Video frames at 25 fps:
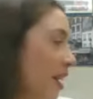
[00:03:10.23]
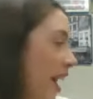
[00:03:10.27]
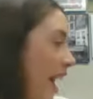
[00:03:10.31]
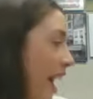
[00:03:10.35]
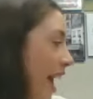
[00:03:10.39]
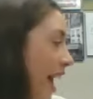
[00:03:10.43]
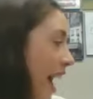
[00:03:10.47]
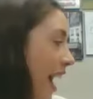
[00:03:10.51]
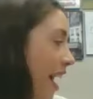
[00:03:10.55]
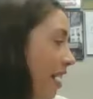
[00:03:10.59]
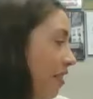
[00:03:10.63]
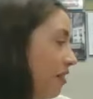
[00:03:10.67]
I
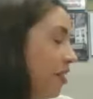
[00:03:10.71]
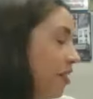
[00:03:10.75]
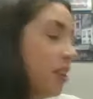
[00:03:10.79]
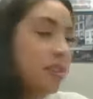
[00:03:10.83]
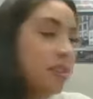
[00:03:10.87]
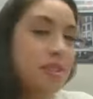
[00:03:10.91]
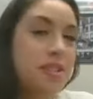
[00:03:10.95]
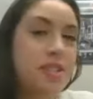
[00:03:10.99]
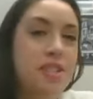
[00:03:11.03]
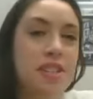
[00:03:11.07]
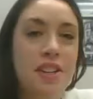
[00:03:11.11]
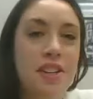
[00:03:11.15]
have
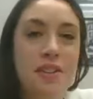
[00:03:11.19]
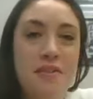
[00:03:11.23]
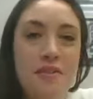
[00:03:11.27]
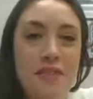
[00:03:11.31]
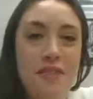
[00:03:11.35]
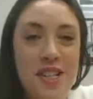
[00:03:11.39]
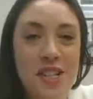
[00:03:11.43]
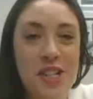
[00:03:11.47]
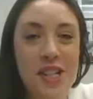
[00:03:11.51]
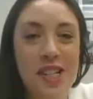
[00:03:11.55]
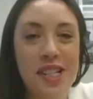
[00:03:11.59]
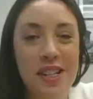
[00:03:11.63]
those
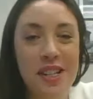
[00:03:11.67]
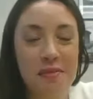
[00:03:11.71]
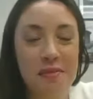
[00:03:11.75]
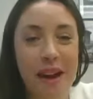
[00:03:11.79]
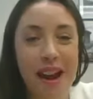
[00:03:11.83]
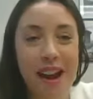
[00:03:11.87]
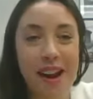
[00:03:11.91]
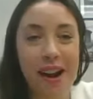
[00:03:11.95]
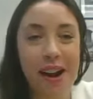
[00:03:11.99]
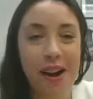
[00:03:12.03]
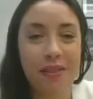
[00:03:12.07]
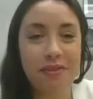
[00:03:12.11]
fidgets in
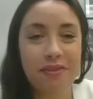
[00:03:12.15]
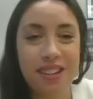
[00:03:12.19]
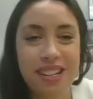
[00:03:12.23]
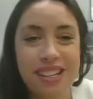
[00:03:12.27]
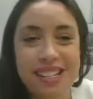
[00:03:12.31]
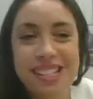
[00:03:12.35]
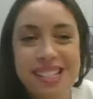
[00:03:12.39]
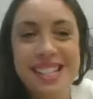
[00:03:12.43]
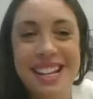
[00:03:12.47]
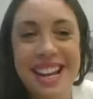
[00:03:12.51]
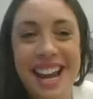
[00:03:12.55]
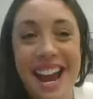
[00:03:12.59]
my
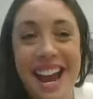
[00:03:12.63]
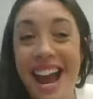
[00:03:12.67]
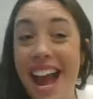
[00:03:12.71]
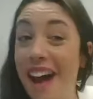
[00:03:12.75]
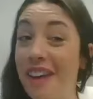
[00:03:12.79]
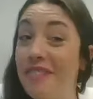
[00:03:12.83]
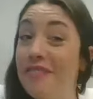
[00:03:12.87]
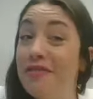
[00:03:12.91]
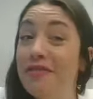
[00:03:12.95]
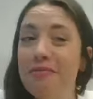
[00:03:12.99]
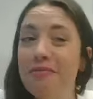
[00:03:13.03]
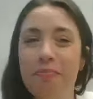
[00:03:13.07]
office, and I
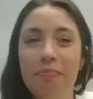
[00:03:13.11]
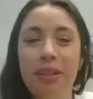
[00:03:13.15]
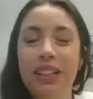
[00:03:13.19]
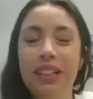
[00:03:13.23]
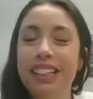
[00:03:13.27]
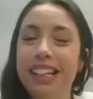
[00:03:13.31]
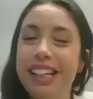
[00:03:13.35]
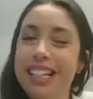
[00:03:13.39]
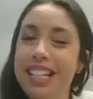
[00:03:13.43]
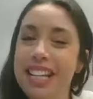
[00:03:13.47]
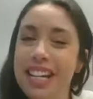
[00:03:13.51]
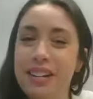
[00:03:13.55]
have
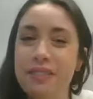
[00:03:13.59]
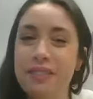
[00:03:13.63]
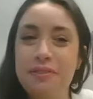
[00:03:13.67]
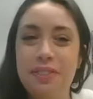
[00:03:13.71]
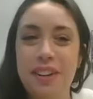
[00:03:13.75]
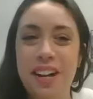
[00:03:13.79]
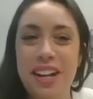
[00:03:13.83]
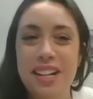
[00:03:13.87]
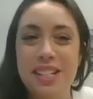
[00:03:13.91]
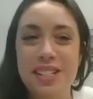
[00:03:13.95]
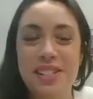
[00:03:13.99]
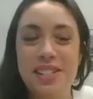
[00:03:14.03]
plenty of
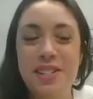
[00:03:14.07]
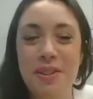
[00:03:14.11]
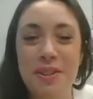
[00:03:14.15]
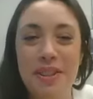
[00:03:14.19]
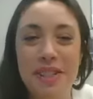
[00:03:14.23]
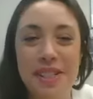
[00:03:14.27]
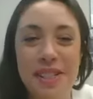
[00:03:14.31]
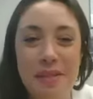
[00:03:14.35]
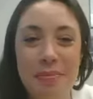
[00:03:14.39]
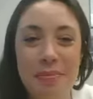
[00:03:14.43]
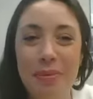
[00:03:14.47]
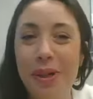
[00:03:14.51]
friends who
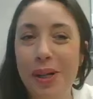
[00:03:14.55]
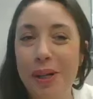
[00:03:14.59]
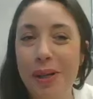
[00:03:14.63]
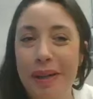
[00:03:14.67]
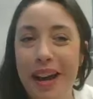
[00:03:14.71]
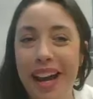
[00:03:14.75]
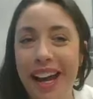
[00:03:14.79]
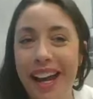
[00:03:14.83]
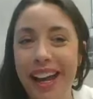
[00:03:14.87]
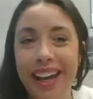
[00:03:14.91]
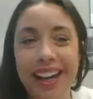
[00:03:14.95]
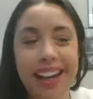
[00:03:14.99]
explore
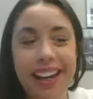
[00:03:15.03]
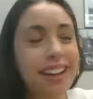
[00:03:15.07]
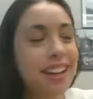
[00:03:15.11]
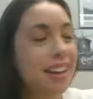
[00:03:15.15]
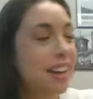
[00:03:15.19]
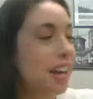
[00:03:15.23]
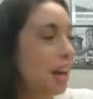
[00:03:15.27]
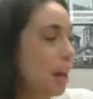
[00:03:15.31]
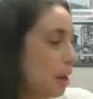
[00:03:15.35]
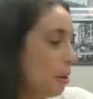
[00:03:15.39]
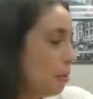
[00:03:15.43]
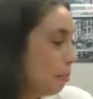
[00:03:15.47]
my
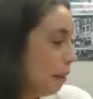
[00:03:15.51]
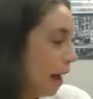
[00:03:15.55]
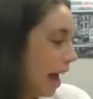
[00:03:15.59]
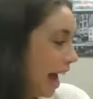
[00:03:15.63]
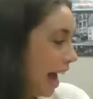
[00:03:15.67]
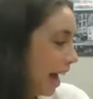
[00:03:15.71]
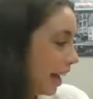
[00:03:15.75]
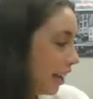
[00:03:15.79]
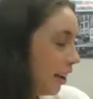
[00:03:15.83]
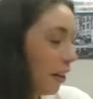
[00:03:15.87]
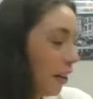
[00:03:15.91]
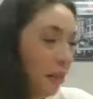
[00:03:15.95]

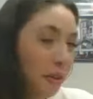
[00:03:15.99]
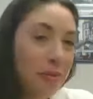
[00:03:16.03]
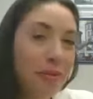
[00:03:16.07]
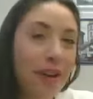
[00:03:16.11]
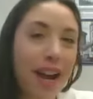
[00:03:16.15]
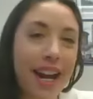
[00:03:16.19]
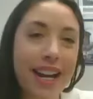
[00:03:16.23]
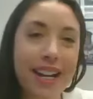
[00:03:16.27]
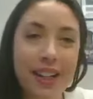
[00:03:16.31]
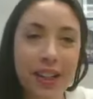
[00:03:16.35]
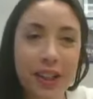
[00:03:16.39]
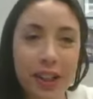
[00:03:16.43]
bag on the
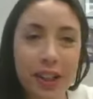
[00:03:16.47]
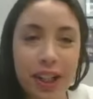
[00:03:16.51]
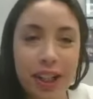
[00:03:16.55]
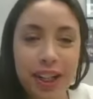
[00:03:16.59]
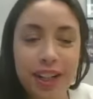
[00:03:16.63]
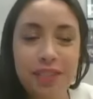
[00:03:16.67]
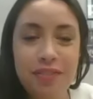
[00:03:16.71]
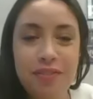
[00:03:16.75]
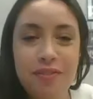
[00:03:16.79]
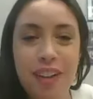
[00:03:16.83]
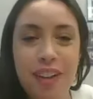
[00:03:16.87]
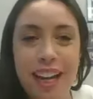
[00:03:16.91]

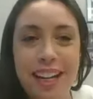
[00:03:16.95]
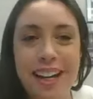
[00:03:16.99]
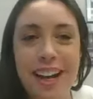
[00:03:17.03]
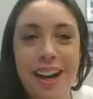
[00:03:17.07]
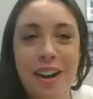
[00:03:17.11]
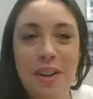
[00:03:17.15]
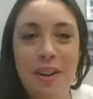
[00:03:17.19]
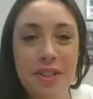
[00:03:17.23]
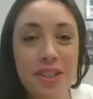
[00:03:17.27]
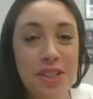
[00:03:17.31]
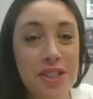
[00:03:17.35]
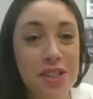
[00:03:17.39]
regular, find
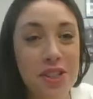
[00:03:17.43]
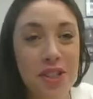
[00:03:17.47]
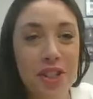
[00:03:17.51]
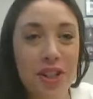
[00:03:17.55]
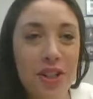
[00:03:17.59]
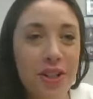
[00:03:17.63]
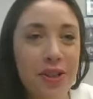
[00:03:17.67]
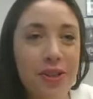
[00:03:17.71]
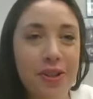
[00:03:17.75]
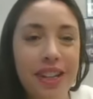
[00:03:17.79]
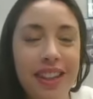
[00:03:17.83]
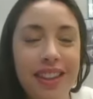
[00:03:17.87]
out what's
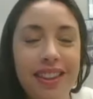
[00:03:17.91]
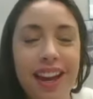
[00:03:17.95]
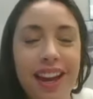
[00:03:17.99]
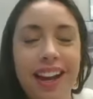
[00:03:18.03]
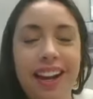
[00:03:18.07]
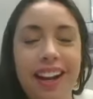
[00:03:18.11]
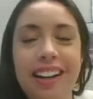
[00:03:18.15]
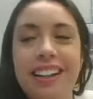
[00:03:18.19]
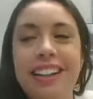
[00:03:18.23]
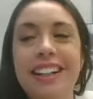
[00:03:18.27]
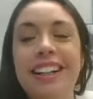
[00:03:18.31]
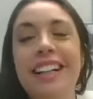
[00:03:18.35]
new in
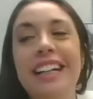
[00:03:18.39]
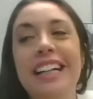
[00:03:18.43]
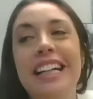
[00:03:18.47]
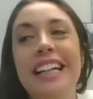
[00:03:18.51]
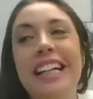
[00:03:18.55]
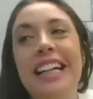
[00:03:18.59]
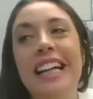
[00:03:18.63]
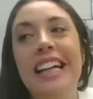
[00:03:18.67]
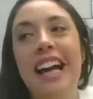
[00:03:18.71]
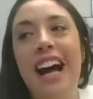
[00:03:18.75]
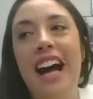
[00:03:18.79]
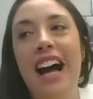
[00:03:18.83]
there.
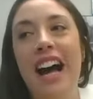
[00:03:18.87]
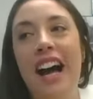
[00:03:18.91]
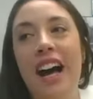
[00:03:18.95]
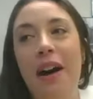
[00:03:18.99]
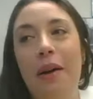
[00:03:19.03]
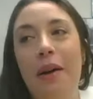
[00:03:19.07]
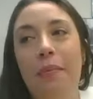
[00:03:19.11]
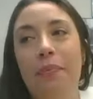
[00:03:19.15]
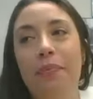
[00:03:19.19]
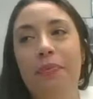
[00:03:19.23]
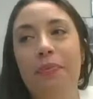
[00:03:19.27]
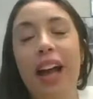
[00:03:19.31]

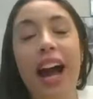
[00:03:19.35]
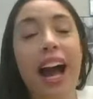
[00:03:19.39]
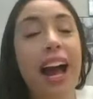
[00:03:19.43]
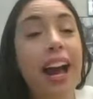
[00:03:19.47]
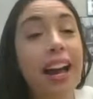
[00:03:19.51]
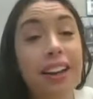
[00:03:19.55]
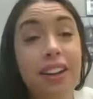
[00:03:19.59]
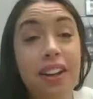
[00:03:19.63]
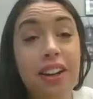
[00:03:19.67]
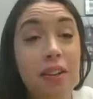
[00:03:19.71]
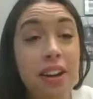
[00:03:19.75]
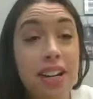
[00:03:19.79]
I
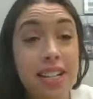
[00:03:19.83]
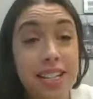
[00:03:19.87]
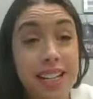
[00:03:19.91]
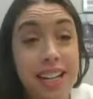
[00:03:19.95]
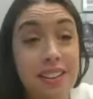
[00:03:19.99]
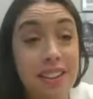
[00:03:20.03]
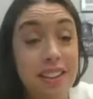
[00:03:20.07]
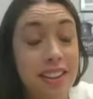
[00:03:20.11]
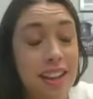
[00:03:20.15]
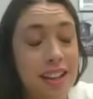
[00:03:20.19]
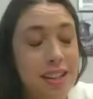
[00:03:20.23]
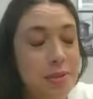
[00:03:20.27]
had no idea
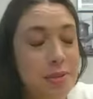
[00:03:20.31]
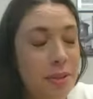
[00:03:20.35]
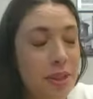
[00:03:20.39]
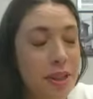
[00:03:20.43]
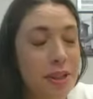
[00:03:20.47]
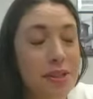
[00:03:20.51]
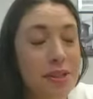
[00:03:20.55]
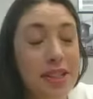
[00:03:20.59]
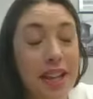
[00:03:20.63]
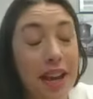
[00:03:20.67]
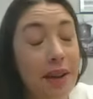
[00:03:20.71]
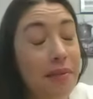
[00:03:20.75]
that that's where
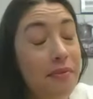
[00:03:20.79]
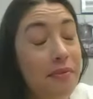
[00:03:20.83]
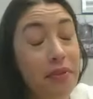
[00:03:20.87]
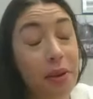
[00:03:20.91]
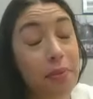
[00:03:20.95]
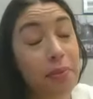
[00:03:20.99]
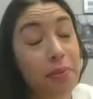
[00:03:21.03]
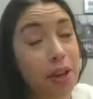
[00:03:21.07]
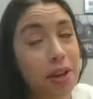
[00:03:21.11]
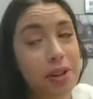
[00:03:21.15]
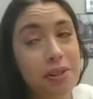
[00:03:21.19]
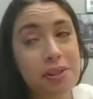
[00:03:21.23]
those came
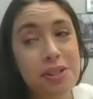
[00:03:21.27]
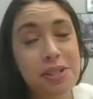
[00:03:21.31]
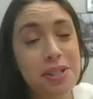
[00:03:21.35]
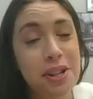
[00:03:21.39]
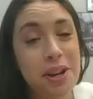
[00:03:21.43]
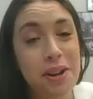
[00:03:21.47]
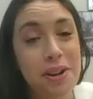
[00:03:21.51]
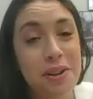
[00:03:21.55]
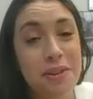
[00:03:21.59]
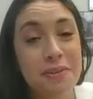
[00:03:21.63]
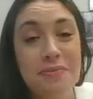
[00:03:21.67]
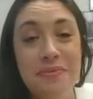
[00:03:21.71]
from, though.
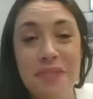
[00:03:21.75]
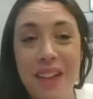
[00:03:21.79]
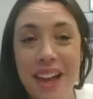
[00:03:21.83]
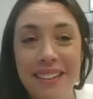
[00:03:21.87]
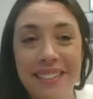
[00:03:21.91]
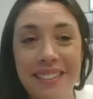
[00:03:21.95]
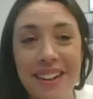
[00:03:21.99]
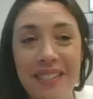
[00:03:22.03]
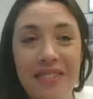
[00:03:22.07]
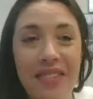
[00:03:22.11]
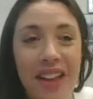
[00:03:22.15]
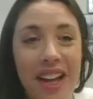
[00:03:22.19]
So I
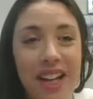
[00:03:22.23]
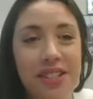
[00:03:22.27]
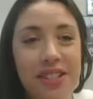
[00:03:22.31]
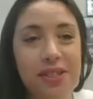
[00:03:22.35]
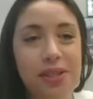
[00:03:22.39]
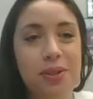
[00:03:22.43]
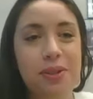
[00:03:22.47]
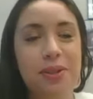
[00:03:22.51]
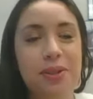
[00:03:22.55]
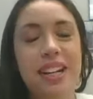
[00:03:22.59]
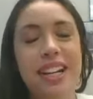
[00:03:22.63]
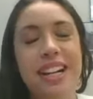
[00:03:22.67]
love that
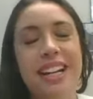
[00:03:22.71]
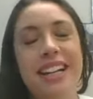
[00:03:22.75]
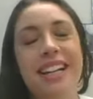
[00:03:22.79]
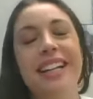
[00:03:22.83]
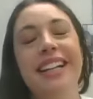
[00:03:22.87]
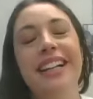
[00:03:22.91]
story.